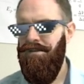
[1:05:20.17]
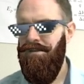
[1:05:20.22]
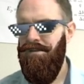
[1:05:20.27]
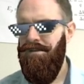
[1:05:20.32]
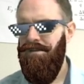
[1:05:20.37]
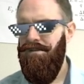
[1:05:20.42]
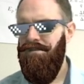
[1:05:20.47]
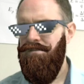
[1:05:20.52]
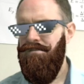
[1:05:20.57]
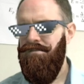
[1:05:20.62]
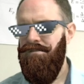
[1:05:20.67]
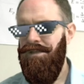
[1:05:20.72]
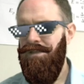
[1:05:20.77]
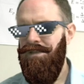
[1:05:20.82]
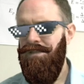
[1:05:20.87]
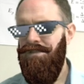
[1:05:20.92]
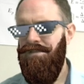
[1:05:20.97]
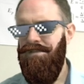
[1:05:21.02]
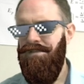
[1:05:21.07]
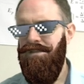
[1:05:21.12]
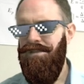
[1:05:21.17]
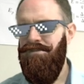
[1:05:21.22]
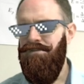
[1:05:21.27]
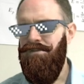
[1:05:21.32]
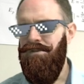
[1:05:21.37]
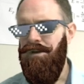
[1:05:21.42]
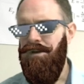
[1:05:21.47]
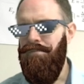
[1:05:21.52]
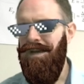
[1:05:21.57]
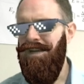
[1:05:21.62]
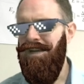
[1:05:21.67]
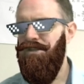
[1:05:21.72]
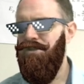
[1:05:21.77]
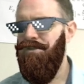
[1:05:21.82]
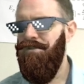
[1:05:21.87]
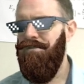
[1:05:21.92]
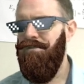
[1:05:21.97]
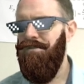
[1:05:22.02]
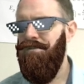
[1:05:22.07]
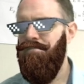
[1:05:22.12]
So they just did it so it all
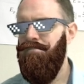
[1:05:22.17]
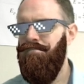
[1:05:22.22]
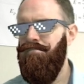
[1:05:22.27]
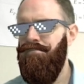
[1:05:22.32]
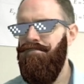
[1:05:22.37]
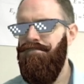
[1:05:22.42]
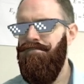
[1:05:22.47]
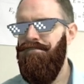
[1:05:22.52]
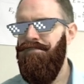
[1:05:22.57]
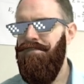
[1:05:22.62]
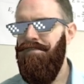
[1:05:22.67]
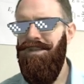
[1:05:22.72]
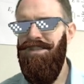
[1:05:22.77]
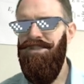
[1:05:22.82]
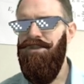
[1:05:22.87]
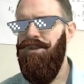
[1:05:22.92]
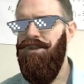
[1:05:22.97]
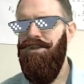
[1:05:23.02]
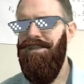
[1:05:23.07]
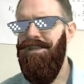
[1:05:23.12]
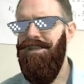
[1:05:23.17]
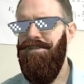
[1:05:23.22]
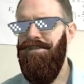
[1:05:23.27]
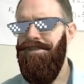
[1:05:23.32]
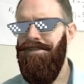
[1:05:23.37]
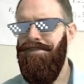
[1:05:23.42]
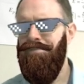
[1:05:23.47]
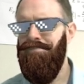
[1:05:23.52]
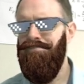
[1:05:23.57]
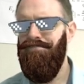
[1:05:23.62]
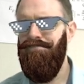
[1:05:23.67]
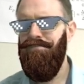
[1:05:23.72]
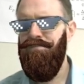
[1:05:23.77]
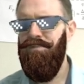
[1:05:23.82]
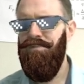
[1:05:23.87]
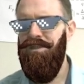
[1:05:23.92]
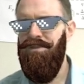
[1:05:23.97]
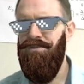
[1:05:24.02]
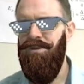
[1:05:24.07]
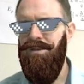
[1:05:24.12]
matches. Makes it all look nice when
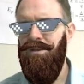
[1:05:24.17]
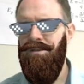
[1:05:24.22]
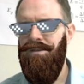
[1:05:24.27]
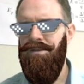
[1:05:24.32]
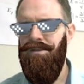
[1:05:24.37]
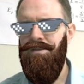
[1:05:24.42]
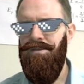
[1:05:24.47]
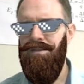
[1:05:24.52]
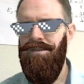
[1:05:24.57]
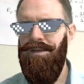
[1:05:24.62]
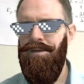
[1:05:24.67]
you draw that like that.